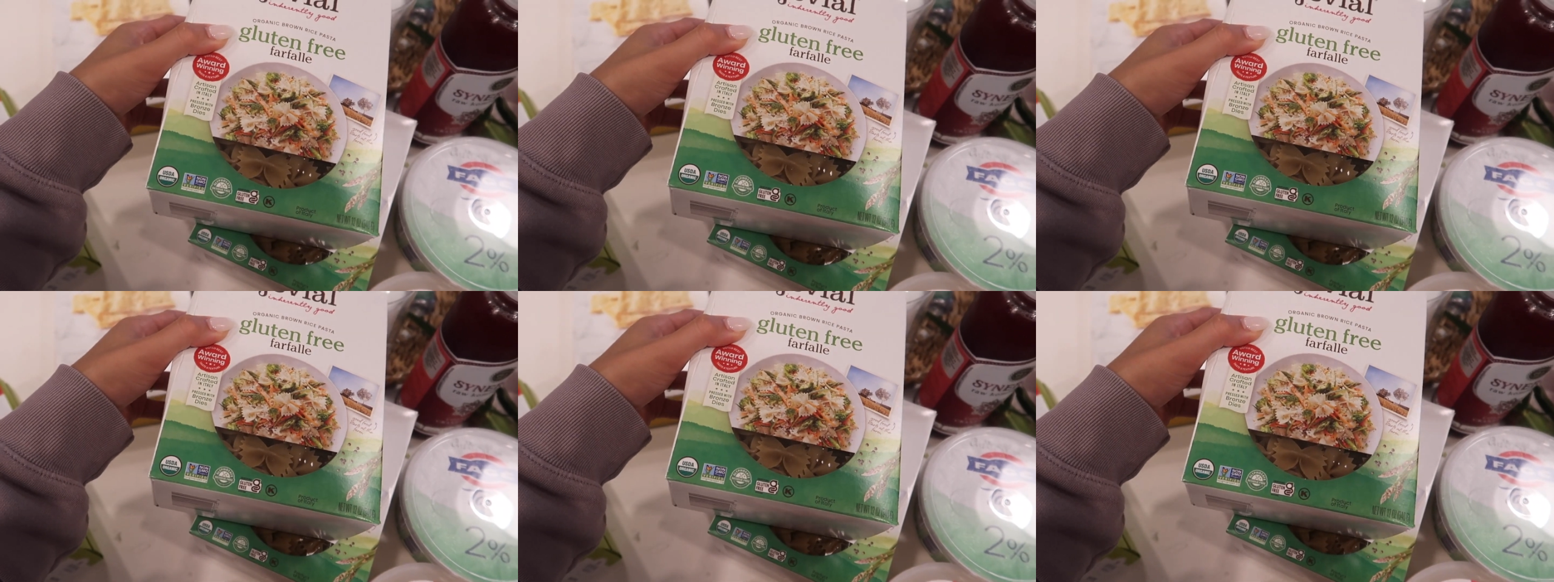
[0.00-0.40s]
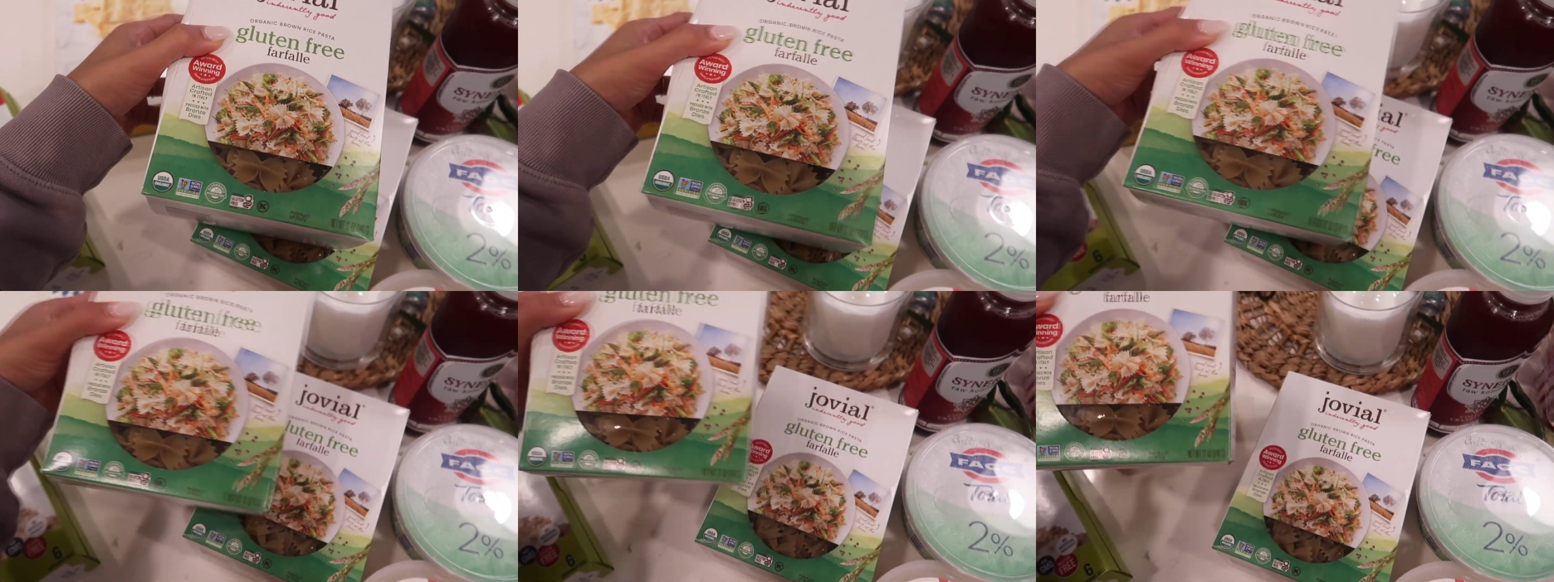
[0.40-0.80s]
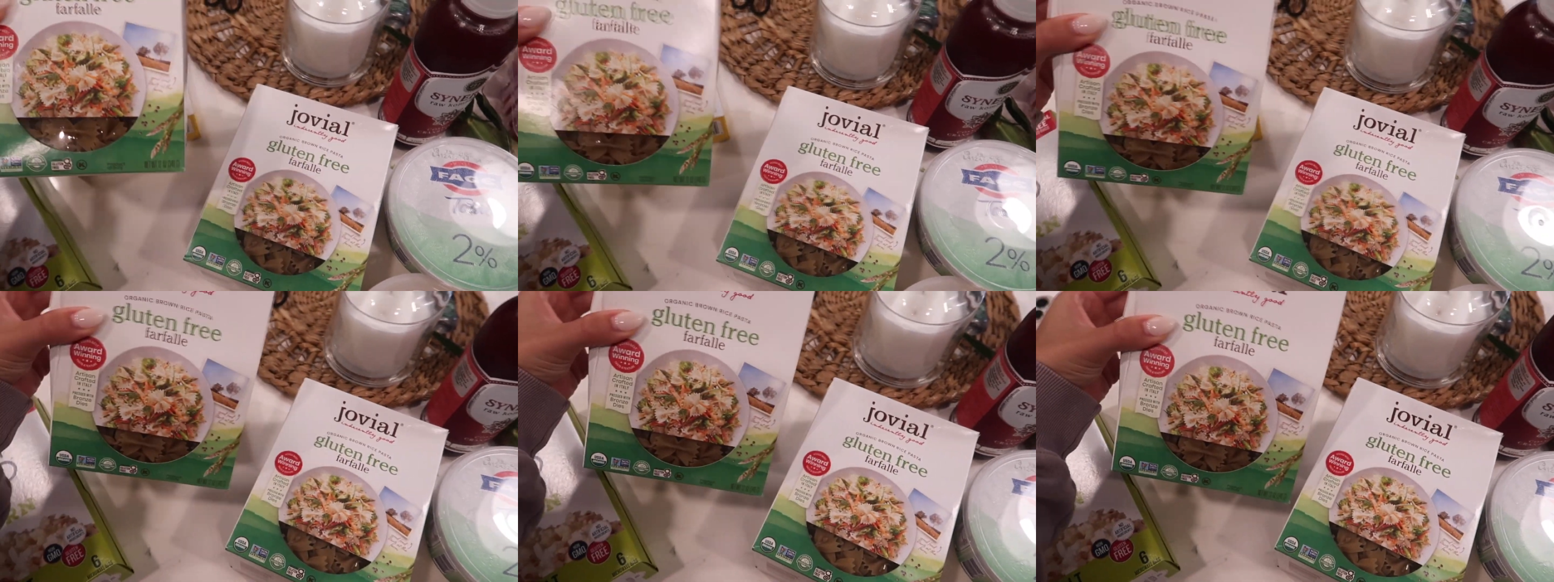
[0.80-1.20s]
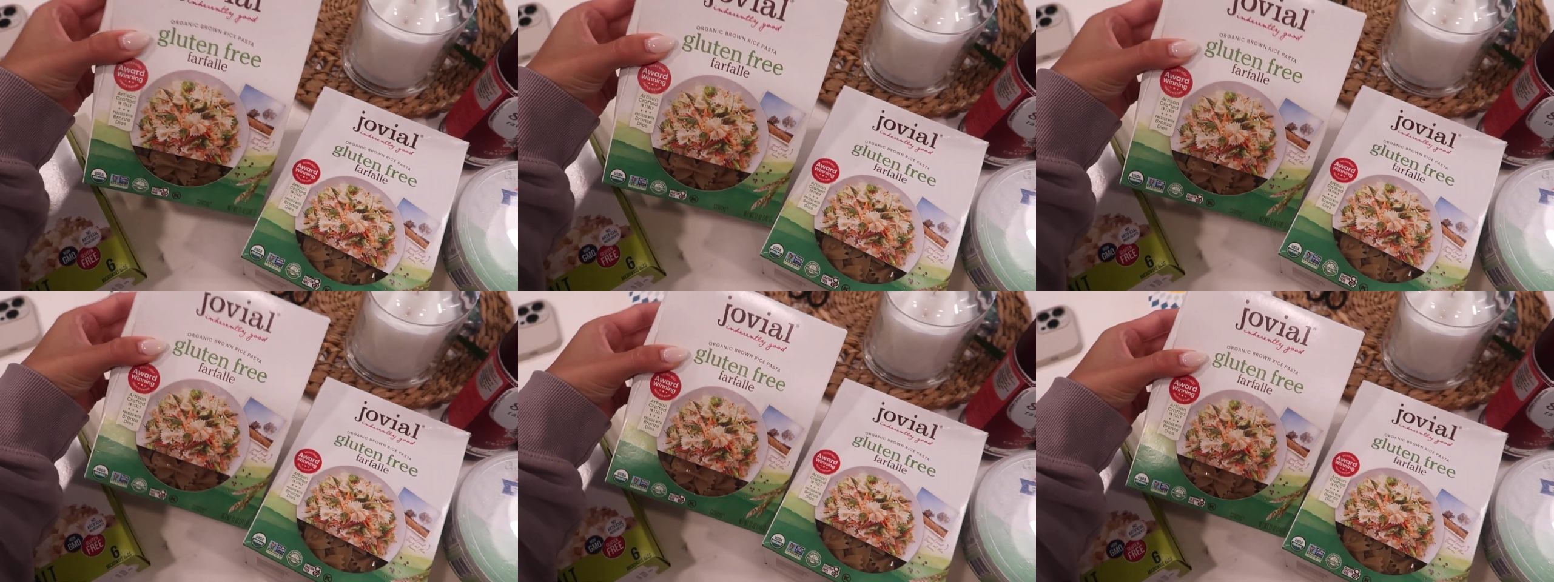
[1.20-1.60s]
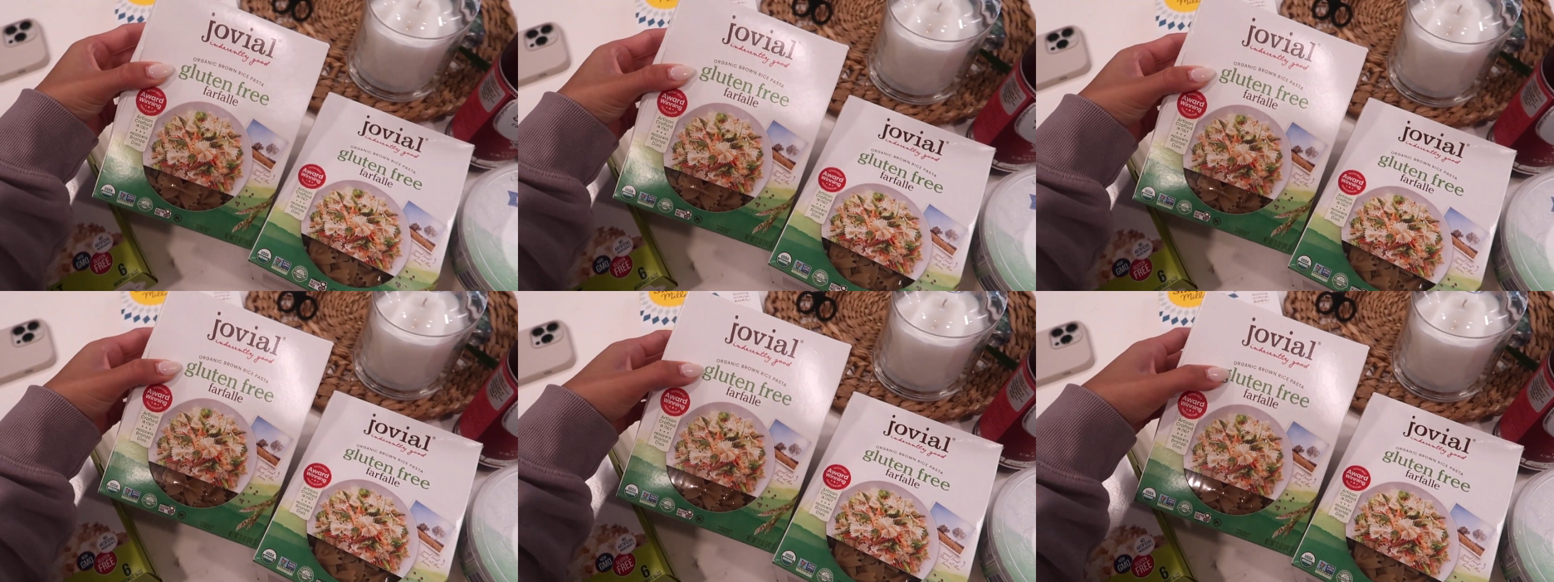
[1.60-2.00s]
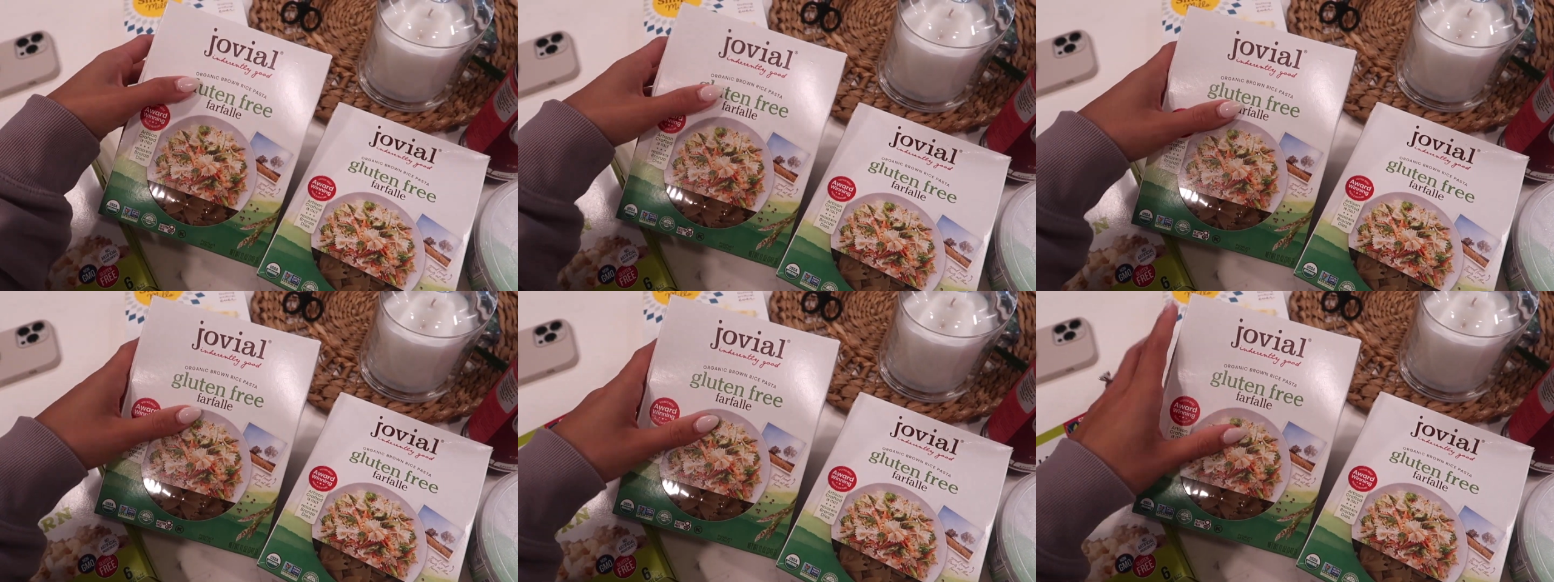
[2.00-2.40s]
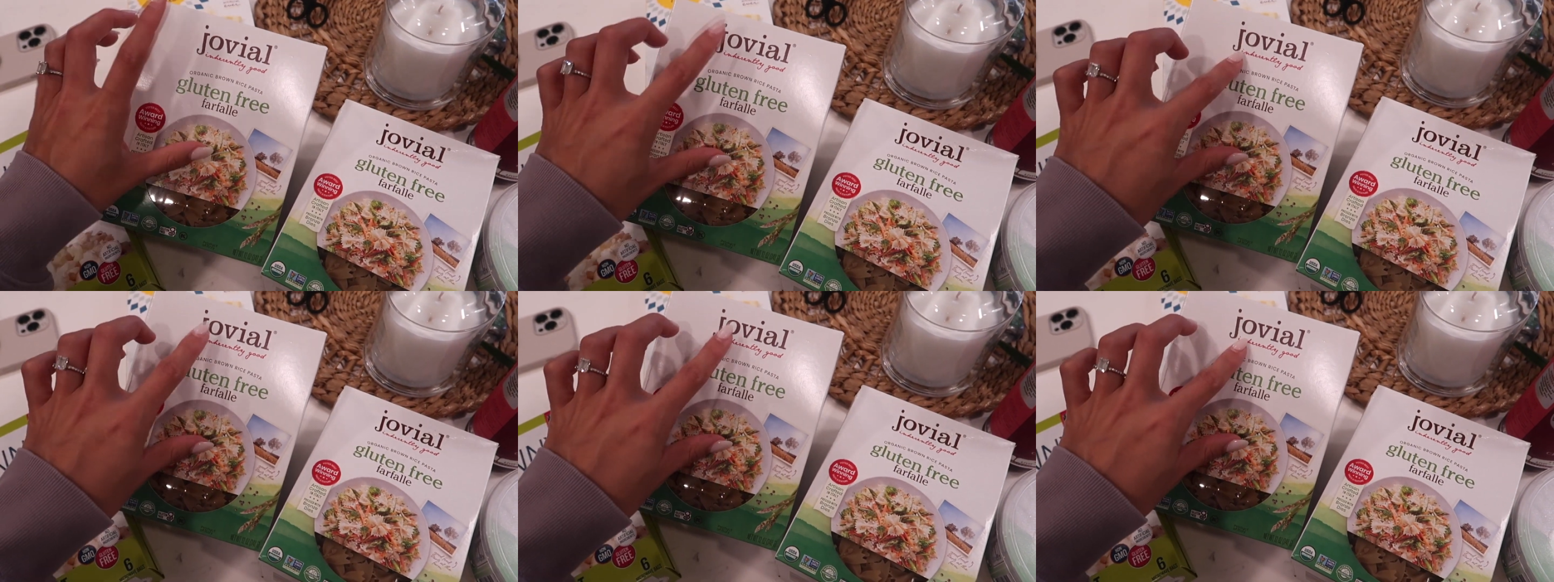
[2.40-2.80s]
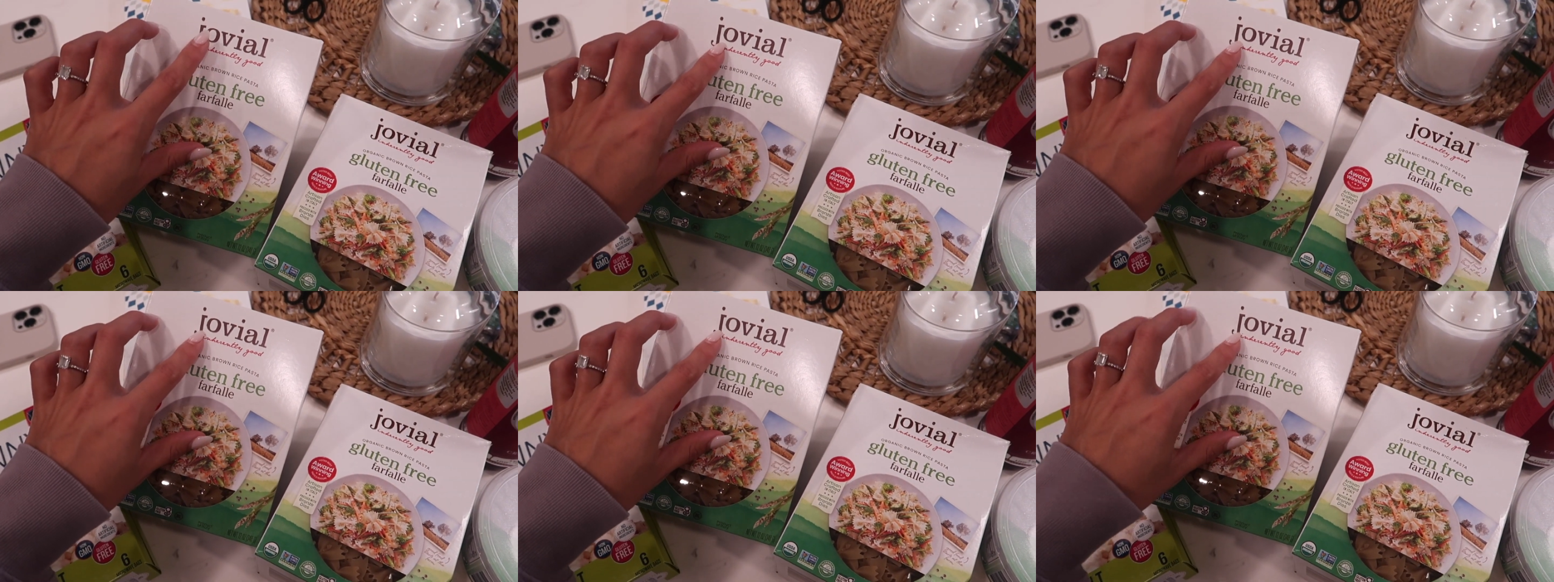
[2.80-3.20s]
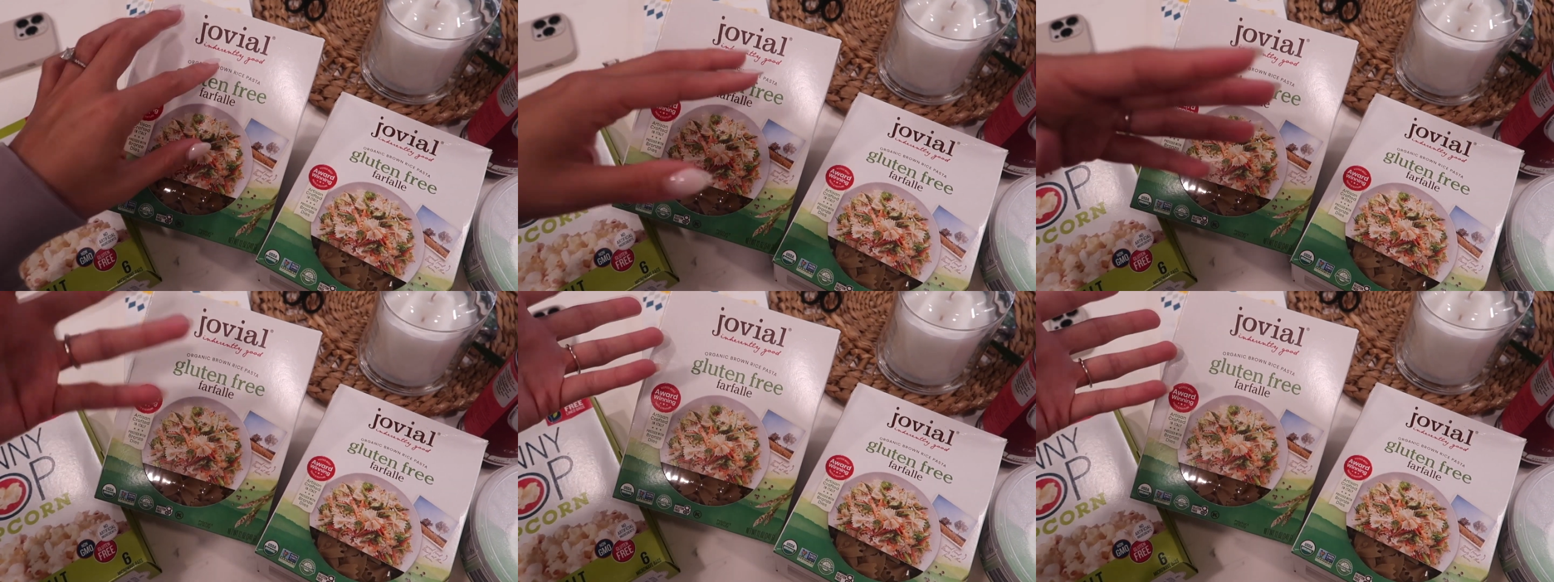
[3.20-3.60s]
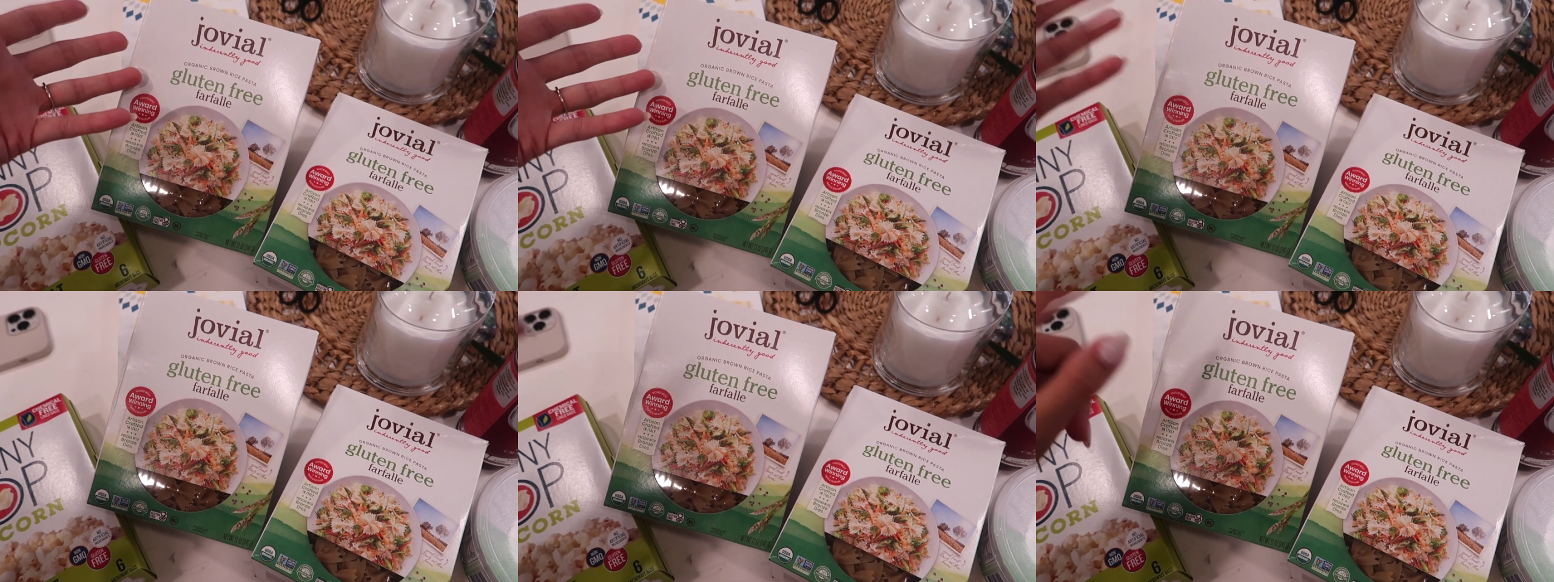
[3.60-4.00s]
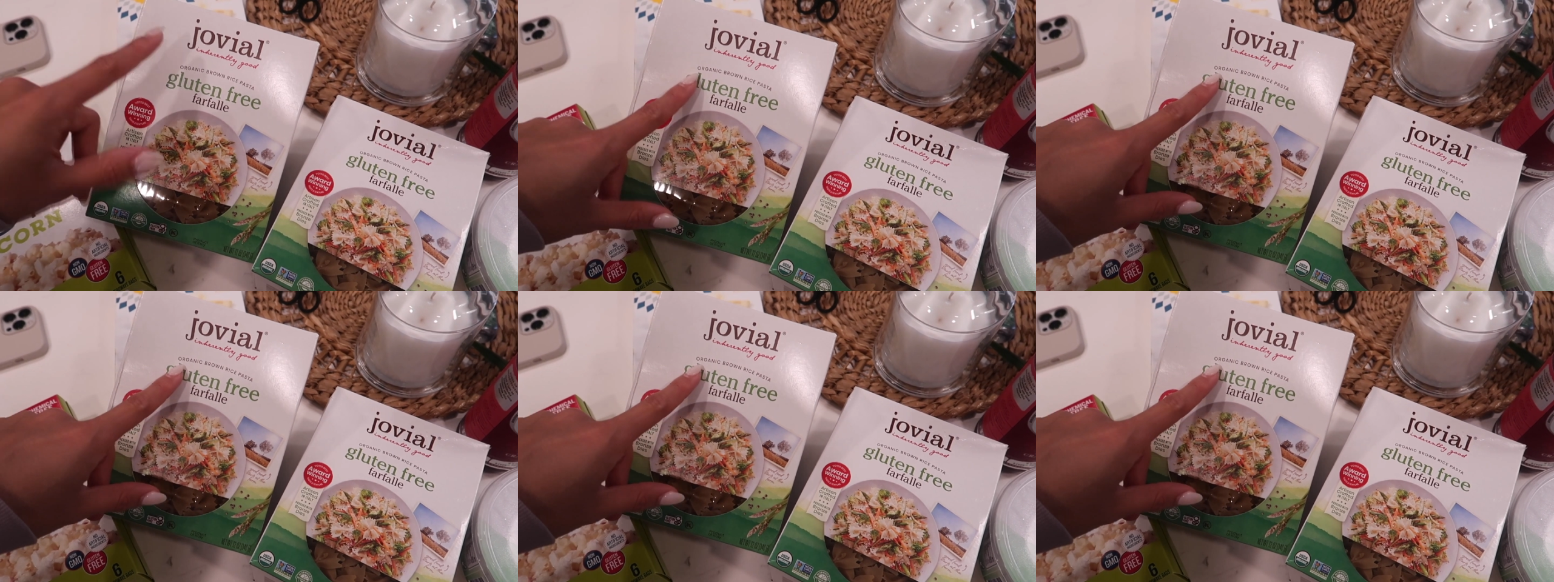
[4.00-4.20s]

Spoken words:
Nobody's mouth can be seen.